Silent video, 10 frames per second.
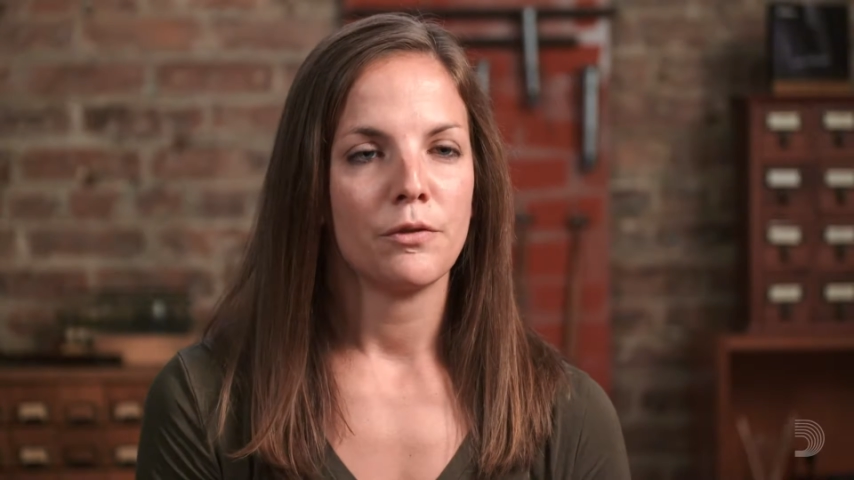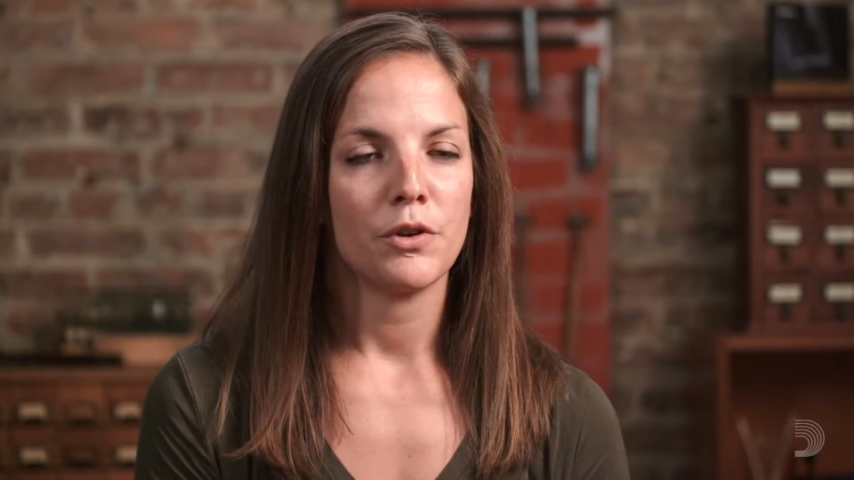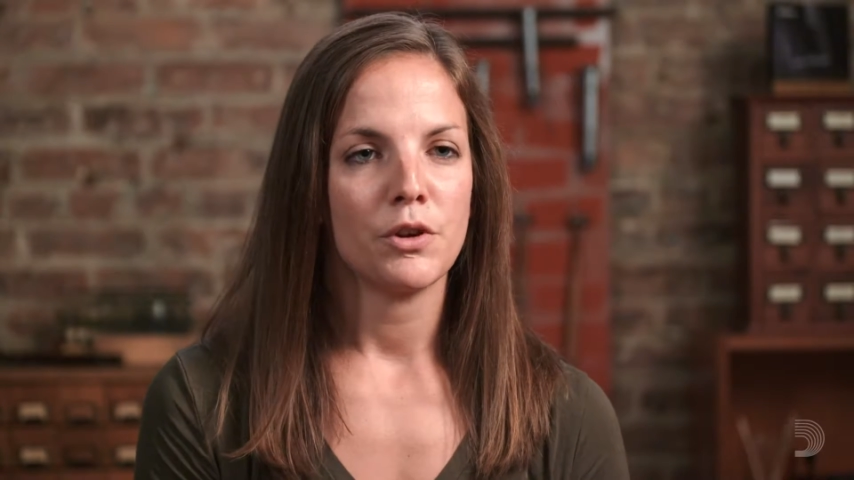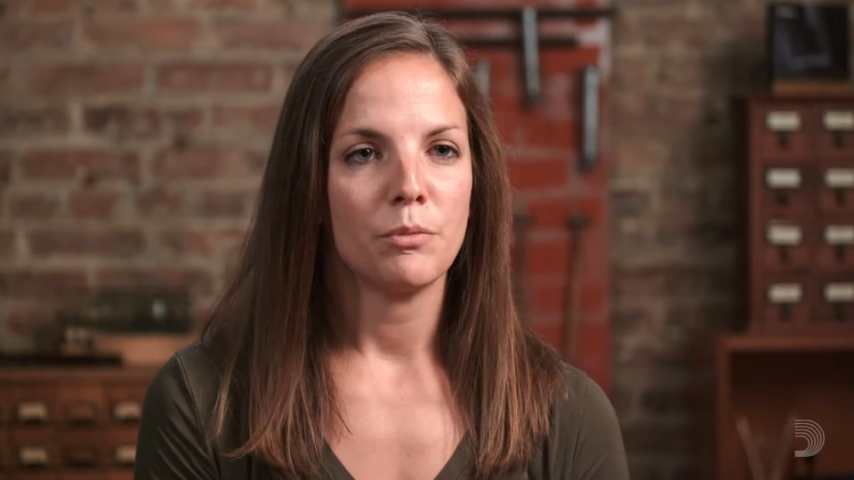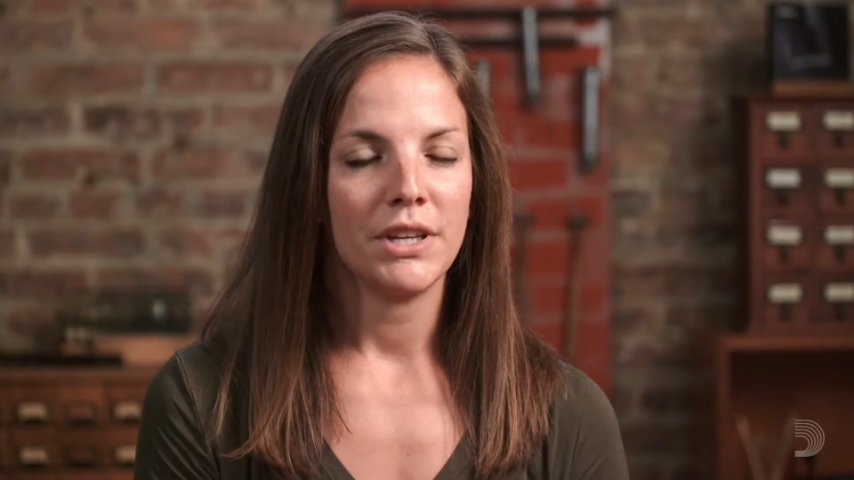for
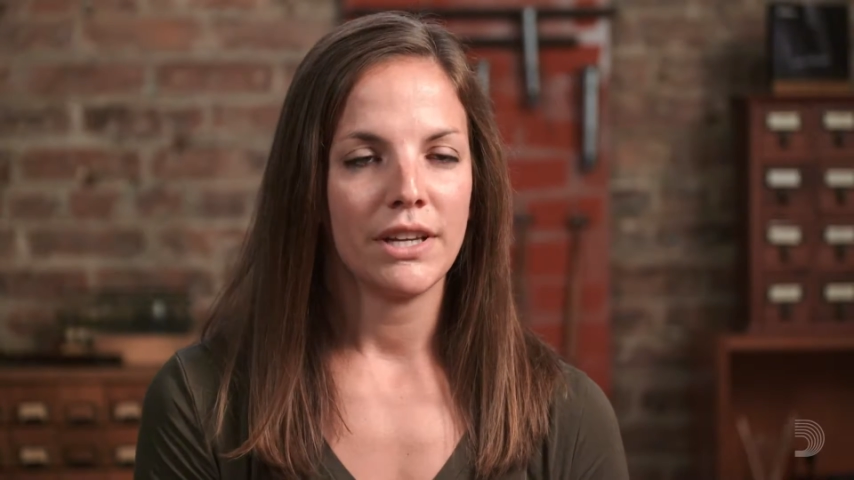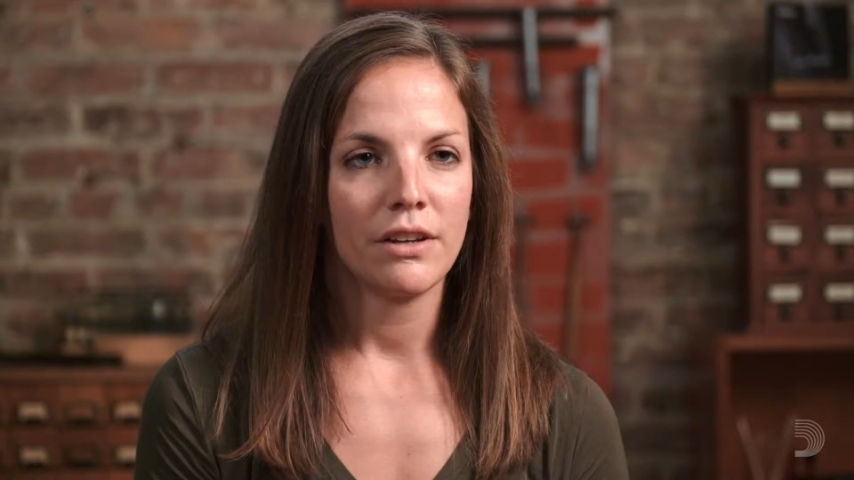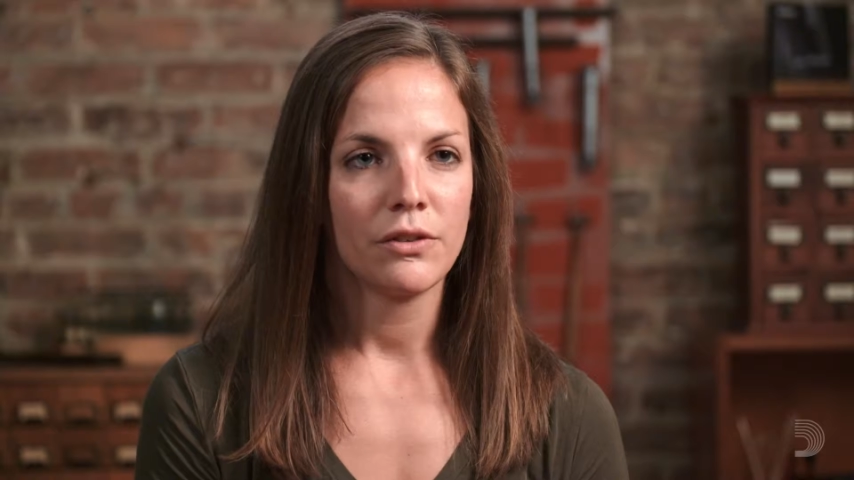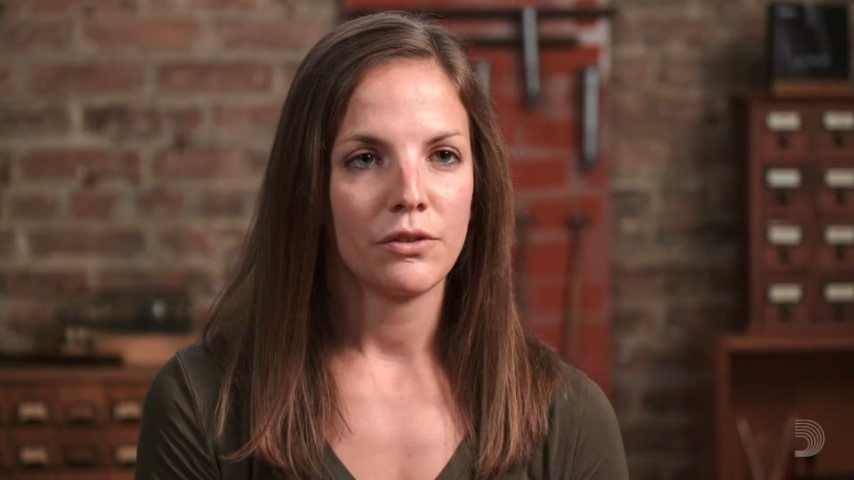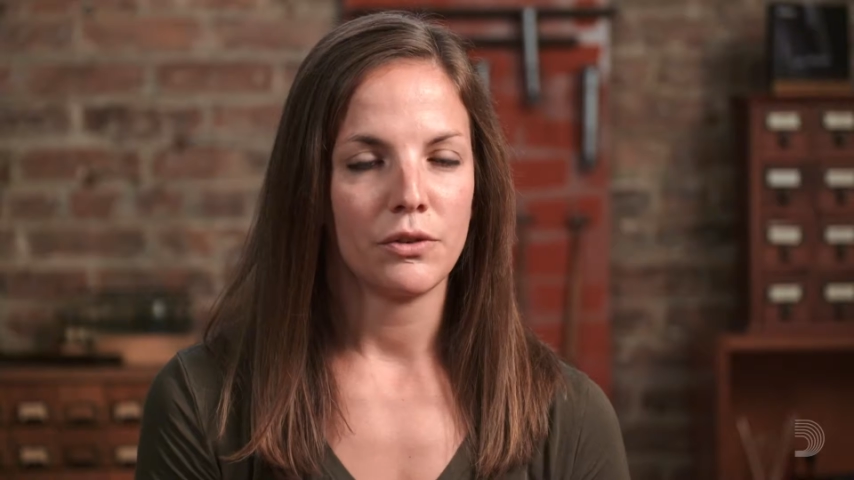your
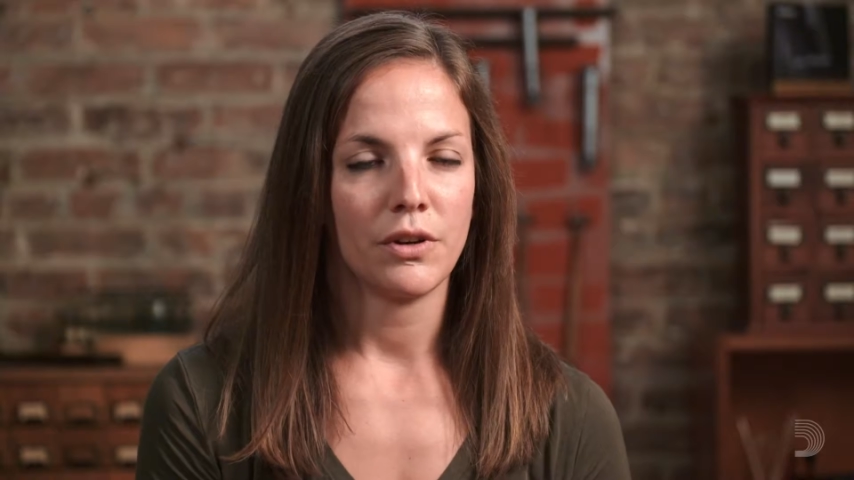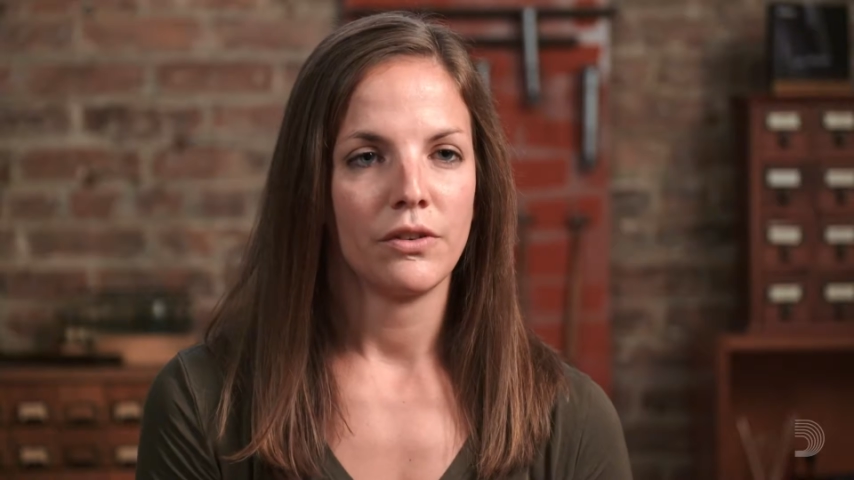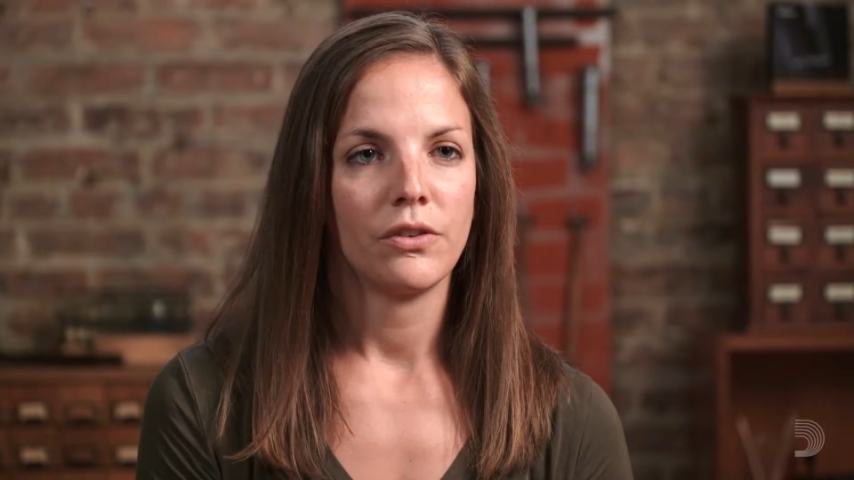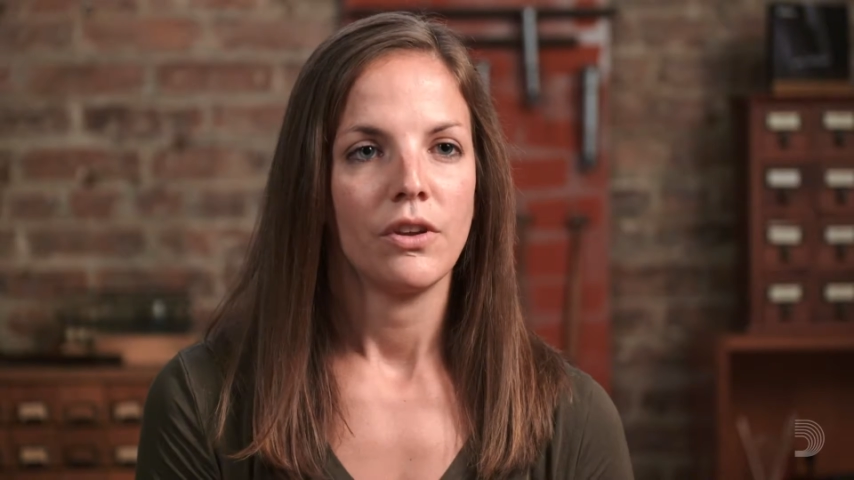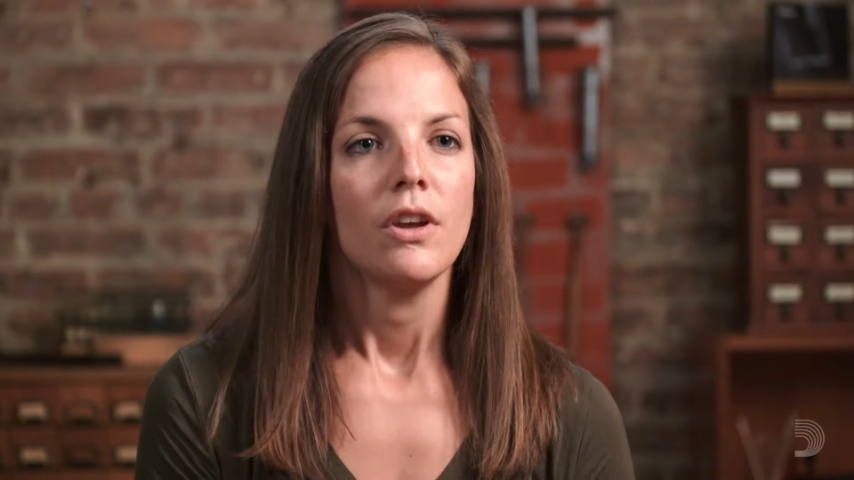beginning
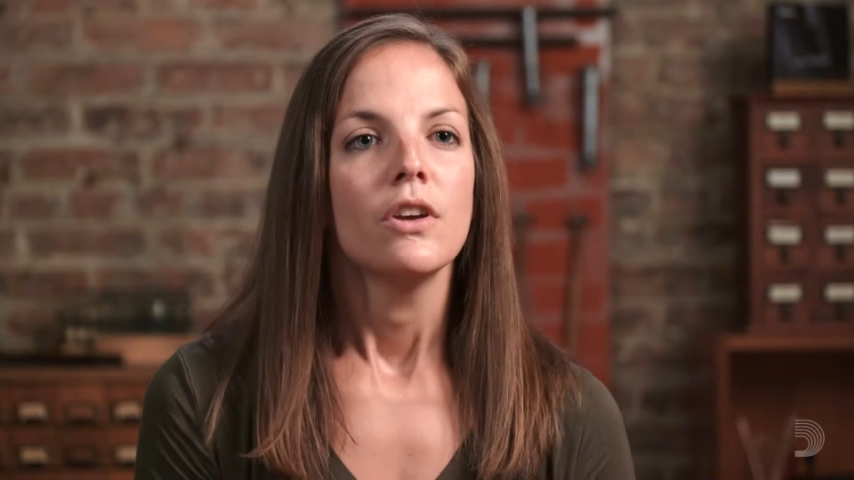students